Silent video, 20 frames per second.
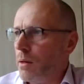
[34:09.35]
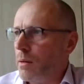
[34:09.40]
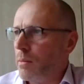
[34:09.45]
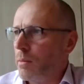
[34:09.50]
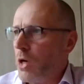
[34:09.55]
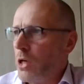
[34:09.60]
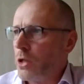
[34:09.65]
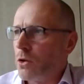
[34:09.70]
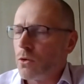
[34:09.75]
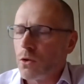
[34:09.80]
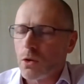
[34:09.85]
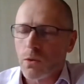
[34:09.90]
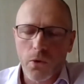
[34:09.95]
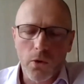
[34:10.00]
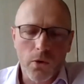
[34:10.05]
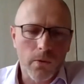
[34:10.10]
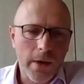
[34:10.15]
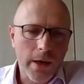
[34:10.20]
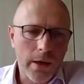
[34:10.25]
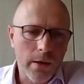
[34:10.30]
measures
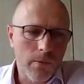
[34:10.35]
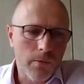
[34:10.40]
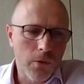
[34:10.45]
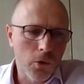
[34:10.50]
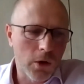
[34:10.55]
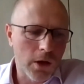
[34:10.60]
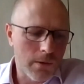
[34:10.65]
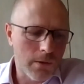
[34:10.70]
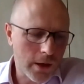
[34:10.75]
for fully